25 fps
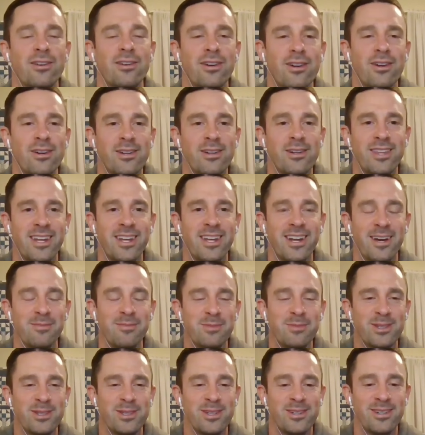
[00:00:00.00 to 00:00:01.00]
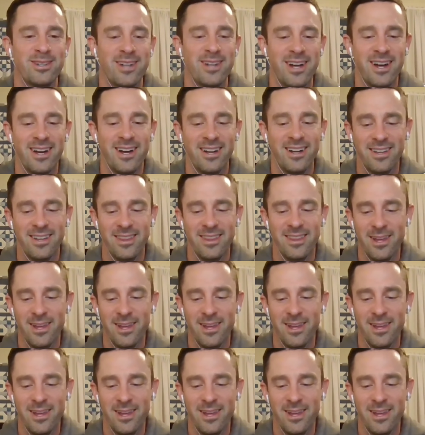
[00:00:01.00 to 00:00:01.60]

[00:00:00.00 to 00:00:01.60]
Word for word: down to earth, and I'm sure uh,